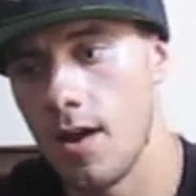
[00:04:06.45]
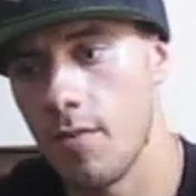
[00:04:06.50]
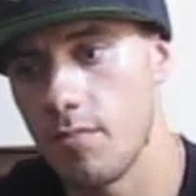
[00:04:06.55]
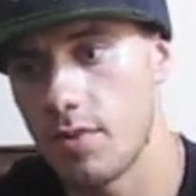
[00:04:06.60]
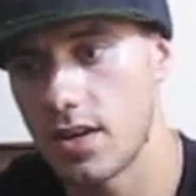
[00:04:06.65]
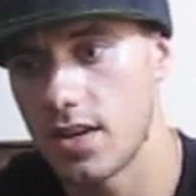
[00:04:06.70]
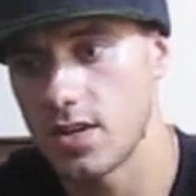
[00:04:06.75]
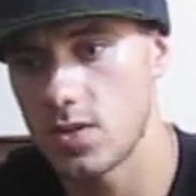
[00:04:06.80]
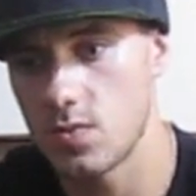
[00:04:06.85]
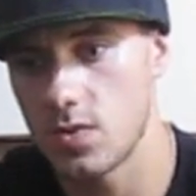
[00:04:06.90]

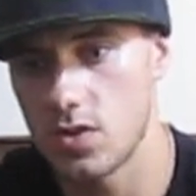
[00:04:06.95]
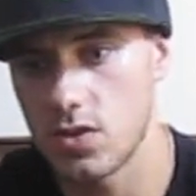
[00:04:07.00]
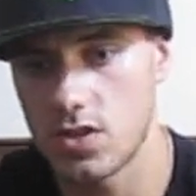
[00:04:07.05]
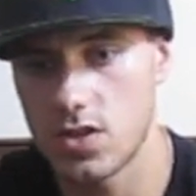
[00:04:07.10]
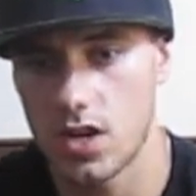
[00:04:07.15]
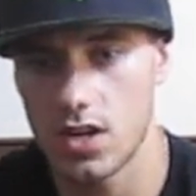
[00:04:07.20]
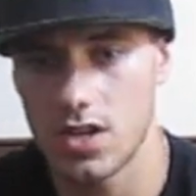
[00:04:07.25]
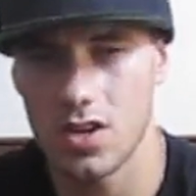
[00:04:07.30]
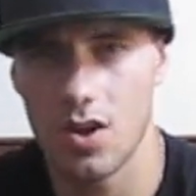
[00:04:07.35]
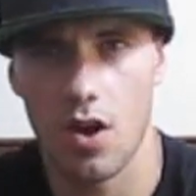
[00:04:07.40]
Because when you
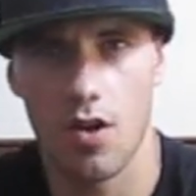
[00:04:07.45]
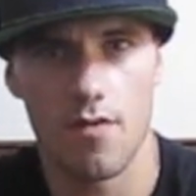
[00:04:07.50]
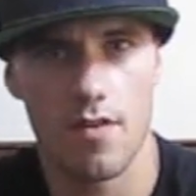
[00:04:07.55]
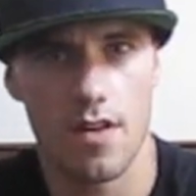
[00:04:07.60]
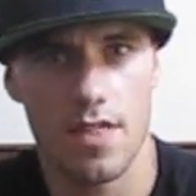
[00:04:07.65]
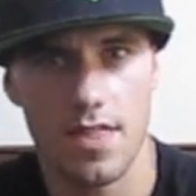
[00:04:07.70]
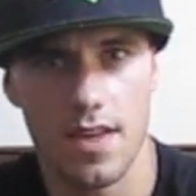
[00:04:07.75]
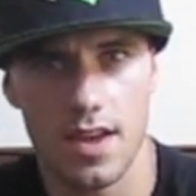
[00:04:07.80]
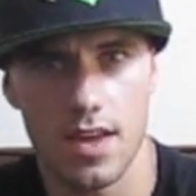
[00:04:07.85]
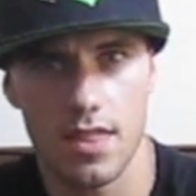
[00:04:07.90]
start to
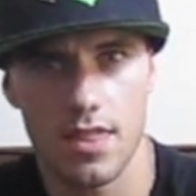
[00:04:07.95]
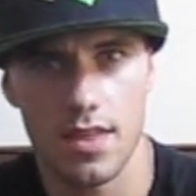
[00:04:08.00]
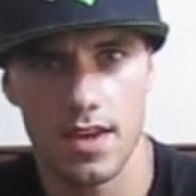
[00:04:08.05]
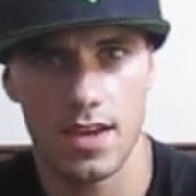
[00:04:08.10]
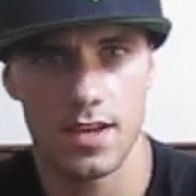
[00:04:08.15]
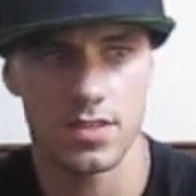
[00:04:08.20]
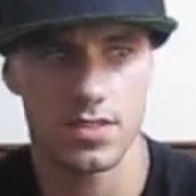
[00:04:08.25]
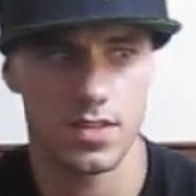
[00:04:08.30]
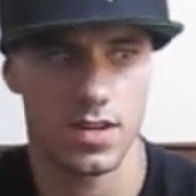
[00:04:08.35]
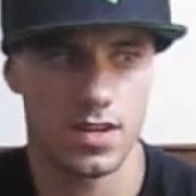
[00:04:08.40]
overthink
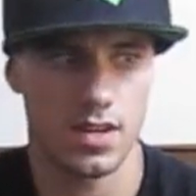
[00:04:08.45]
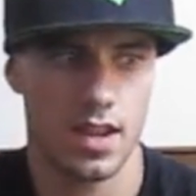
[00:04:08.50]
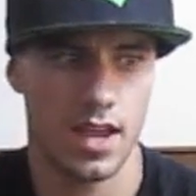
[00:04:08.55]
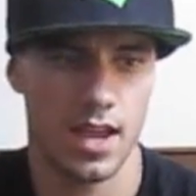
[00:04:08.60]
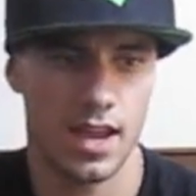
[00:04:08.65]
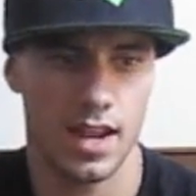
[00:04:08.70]
things and